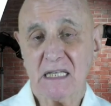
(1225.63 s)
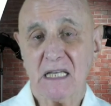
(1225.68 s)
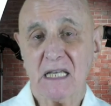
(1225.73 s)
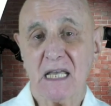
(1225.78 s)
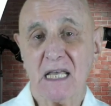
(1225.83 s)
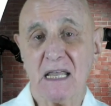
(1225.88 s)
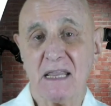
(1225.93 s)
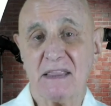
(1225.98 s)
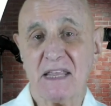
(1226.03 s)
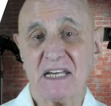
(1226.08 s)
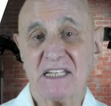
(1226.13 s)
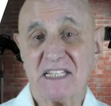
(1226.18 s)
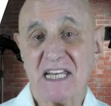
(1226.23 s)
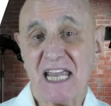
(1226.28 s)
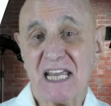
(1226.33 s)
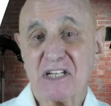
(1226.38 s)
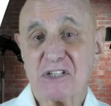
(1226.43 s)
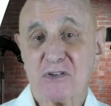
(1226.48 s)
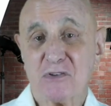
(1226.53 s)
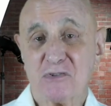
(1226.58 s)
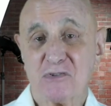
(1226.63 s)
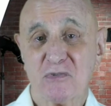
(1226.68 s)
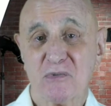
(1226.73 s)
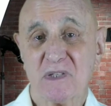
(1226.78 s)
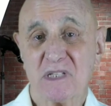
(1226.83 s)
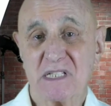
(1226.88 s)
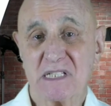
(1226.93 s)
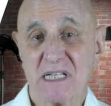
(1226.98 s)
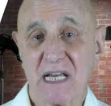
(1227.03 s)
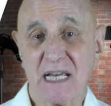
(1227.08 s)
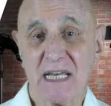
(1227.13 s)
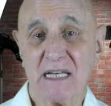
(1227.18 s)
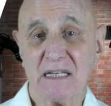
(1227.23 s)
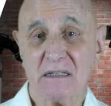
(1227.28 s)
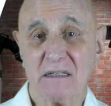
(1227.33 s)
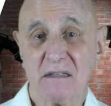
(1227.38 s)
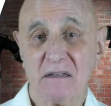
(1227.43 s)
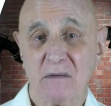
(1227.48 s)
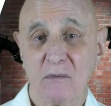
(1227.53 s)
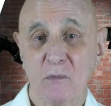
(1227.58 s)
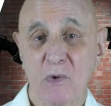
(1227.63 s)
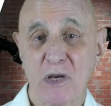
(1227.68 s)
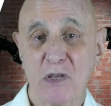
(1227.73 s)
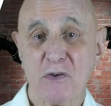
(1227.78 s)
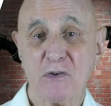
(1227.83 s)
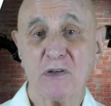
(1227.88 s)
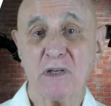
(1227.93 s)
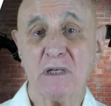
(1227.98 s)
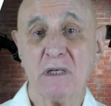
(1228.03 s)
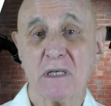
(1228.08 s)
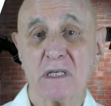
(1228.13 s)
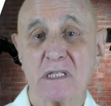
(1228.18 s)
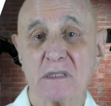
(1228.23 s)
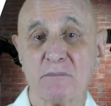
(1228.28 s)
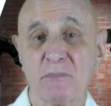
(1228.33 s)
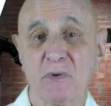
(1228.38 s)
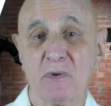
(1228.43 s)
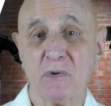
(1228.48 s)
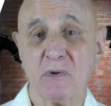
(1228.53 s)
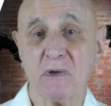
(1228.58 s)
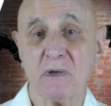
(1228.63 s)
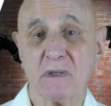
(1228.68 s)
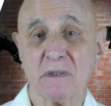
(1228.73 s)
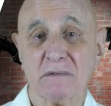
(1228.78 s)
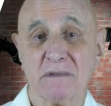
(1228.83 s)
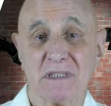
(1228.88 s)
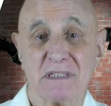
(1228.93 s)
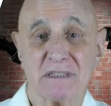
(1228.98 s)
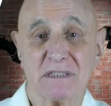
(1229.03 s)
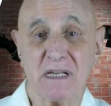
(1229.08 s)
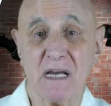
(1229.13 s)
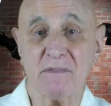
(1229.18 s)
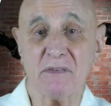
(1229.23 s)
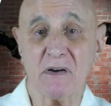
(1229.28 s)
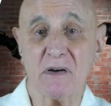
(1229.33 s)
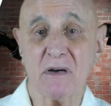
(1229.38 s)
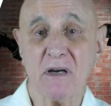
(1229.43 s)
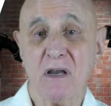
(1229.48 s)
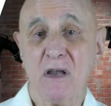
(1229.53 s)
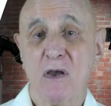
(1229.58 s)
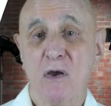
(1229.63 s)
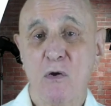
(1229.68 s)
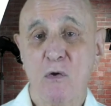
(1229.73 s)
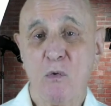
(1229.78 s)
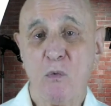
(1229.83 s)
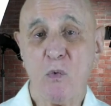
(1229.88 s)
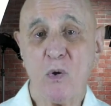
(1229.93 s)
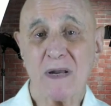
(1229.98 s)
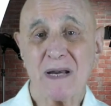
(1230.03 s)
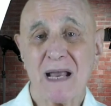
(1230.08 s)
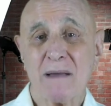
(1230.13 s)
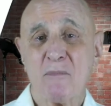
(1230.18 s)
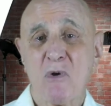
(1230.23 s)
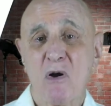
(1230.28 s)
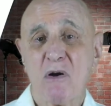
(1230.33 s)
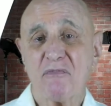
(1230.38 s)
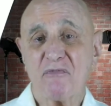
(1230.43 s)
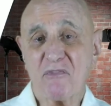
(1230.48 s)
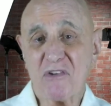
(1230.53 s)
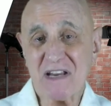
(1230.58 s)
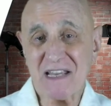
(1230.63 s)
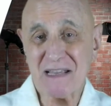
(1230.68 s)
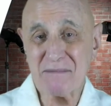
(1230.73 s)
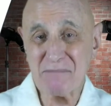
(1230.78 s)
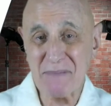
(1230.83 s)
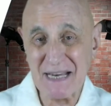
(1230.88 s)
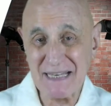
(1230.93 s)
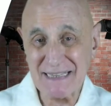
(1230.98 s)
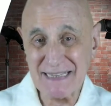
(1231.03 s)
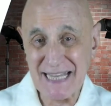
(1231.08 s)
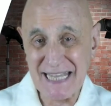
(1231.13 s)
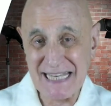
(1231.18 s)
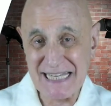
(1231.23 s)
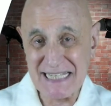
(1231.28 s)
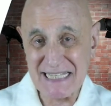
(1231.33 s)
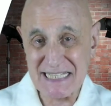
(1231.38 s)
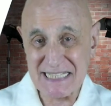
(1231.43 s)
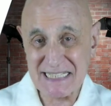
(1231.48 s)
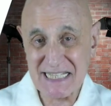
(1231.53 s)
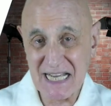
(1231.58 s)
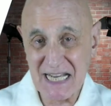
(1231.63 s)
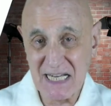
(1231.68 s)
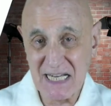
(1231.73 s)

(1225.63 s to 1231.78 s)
takes you to a site where you can explore and discover what I'm offering in my latest online